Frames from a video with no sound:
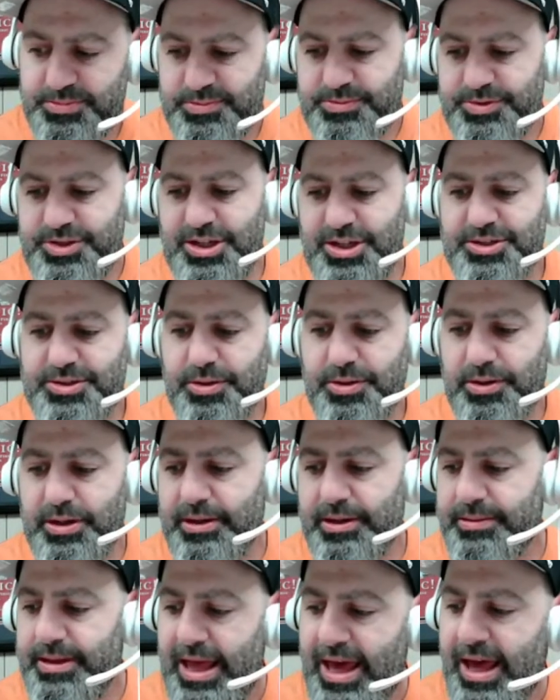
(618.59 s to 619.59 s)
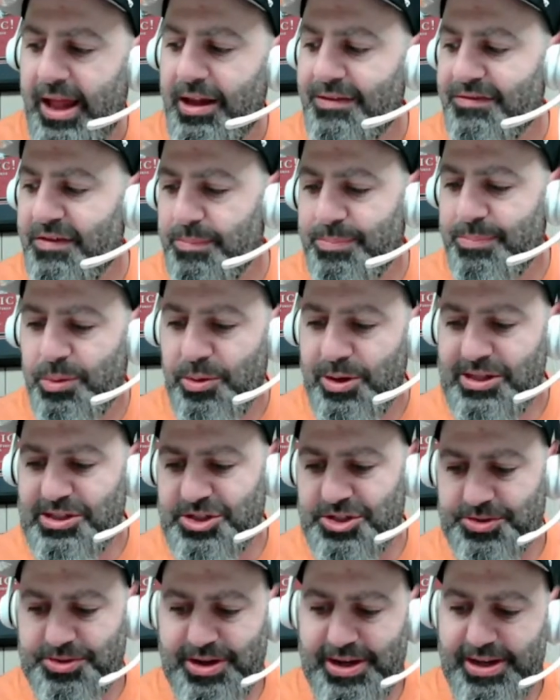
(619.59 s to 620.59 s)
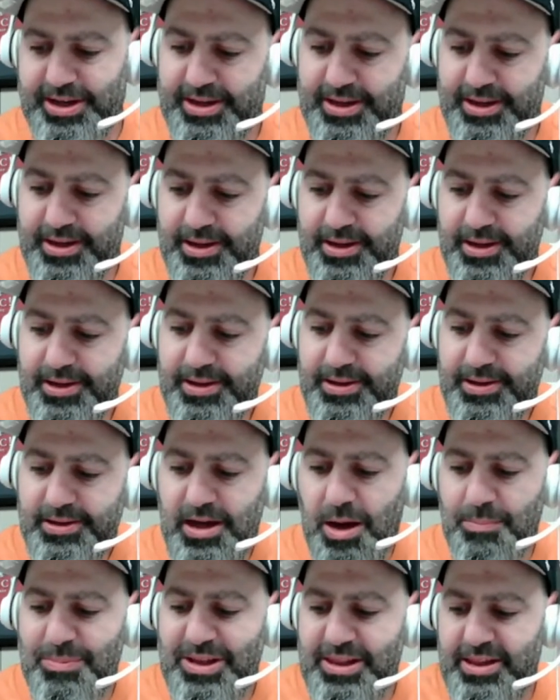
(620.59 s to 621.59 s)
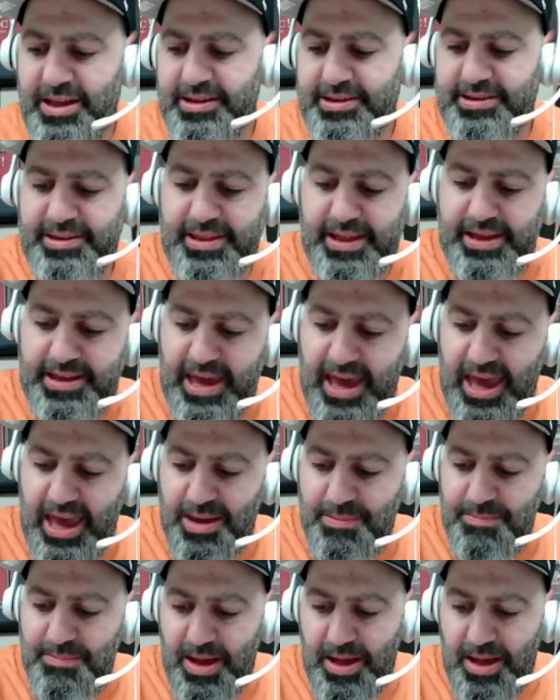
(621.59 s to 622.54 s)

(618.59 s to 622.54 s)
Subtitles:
just on a hell of a point streak coming into the game.